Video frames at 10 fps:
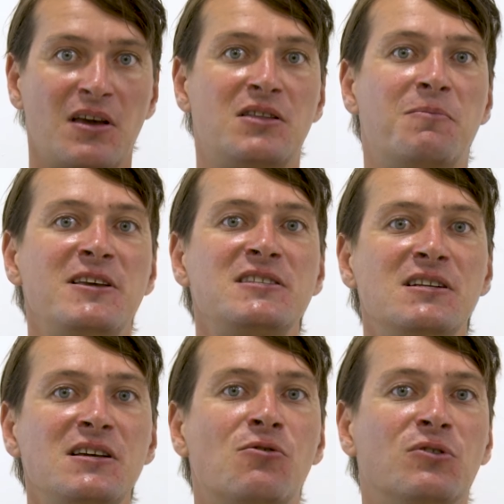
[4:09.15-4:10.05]
It
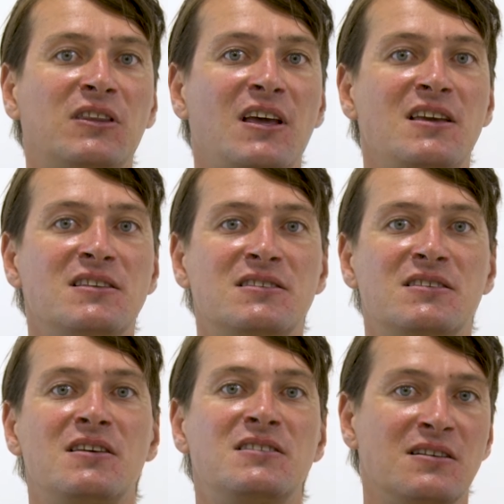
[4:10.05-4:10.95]
basically contains,
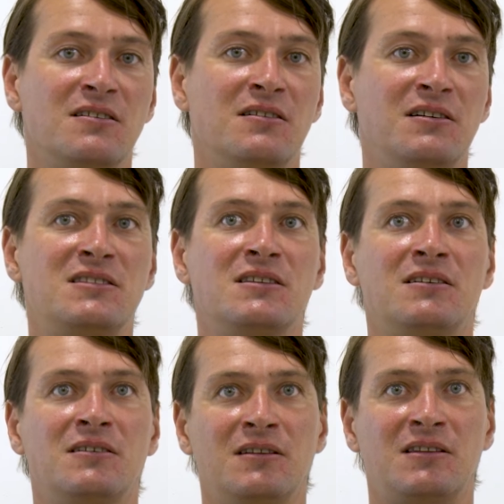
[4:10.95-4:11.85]
it's
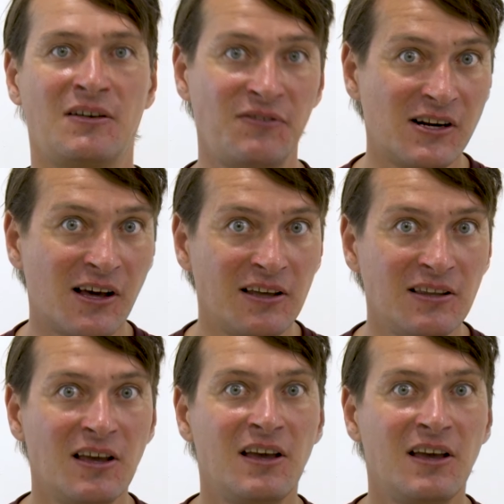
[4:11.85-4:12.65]
a traffic light,